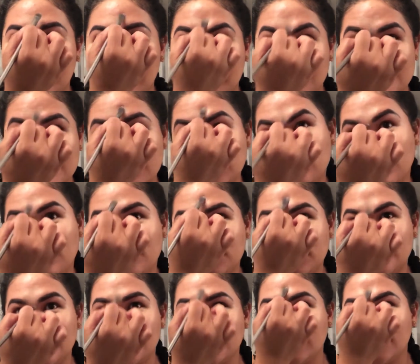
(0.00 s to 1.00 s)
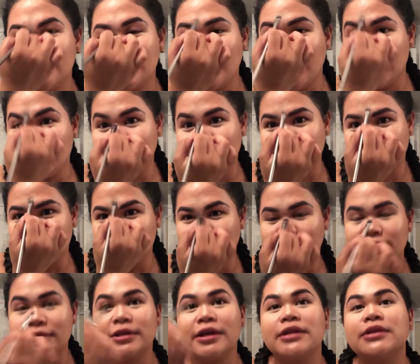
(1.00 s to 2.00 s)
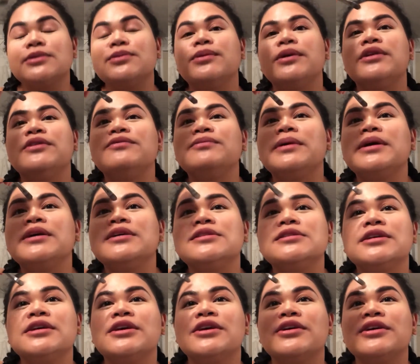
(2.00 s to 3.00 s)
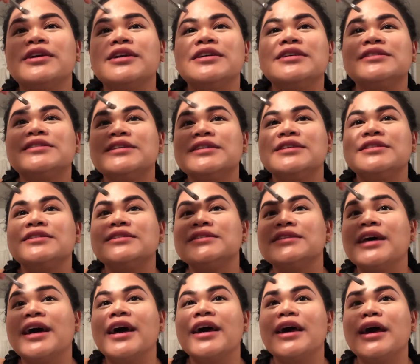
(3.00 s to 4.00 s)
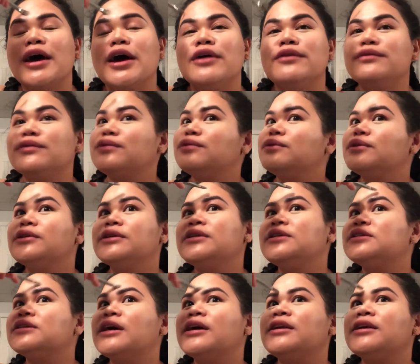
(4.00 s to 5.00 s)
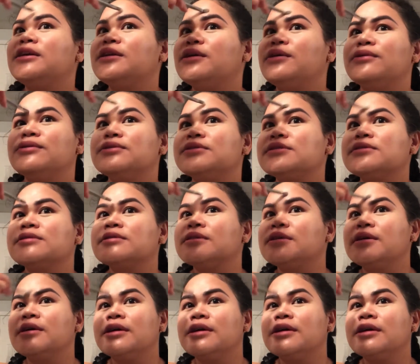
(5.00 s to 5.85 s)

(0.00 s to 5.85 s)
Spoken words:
Because I don't. I really don't. That's one of my insecurities, is I have a really tiny nose.